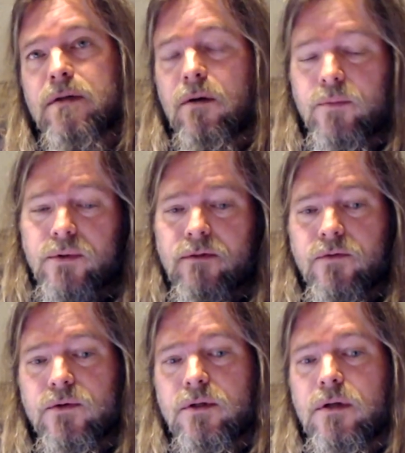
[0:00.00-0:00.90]
I'll put the
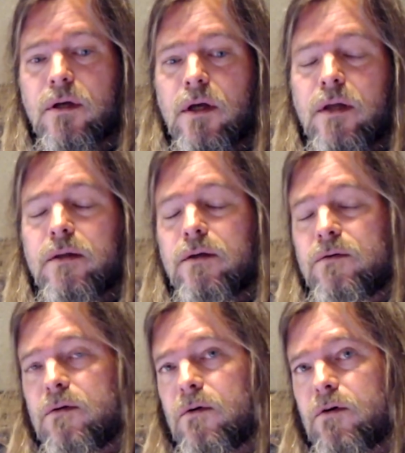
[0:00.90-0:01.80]
version that
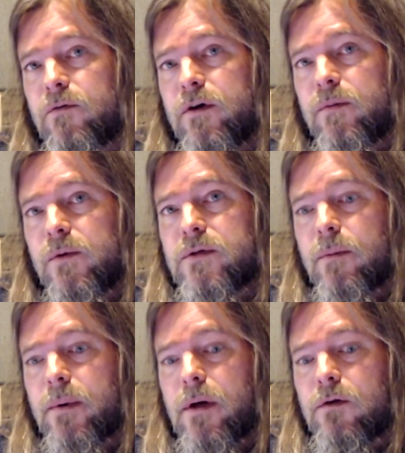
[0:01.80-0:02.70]
uses local variables
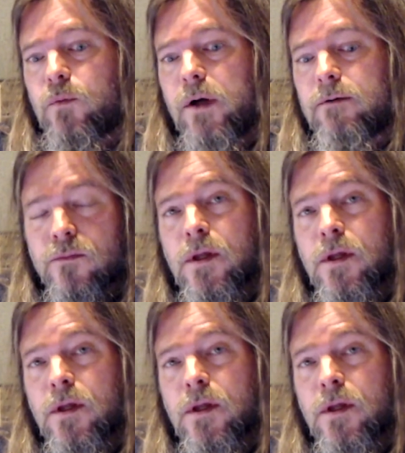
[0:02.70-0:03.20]
up as well.